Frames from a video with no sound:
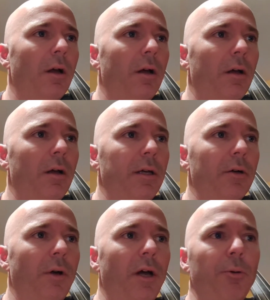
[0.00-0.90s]

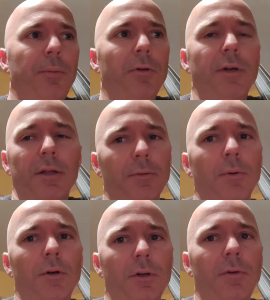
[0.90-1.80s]
It'll help you down the
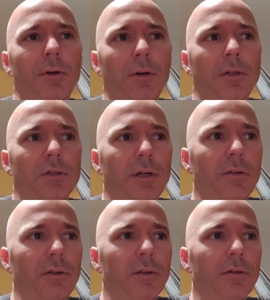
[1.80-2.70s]
road if you go ahead and try
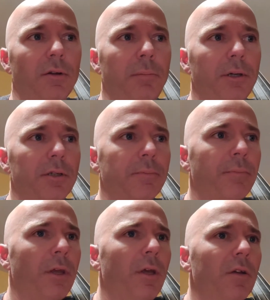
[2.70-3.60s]
to sing this on pitch.
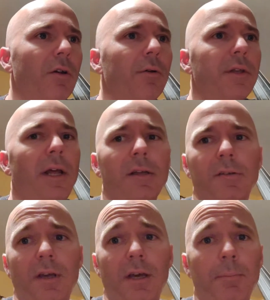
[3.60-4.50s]
So the
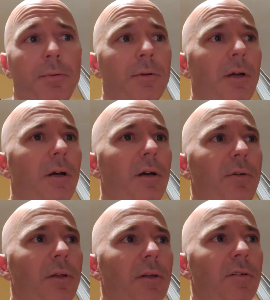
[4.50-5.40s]
next step,
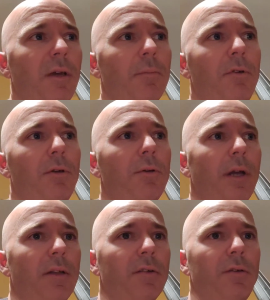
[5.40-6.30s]
if you look at step 2,
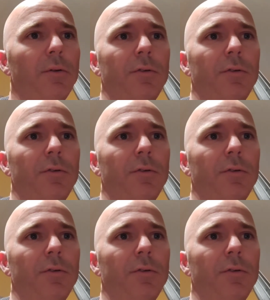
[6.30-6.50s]
that's to